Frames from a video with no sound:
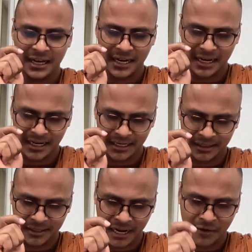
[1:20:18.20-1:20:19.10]

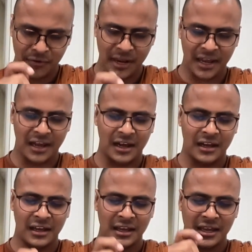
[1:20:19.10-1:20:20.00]
and aware
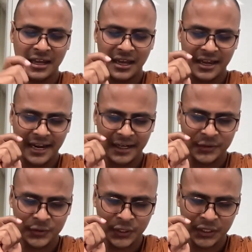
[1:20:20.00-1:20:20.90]
and
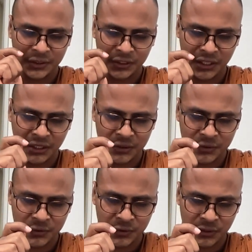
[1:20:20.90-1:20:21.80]
see the
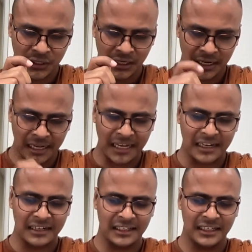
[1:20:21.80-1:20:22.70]
things
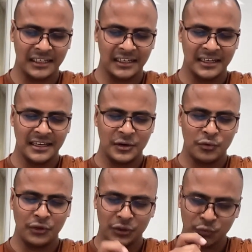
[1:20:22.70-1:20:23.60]
clearly
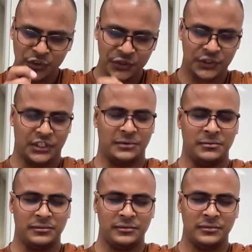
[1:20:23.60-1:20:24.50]
with wisdom.
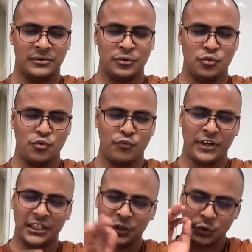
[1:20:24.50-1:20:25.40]

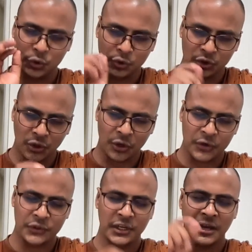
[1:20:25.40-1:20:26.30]
Whether the good
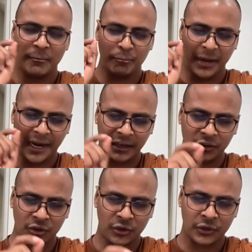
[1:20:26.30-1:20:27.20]
thoughts, bad
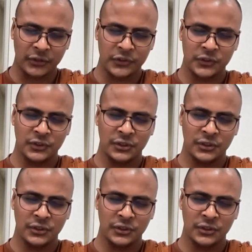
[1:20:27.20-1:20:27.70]
thoughts,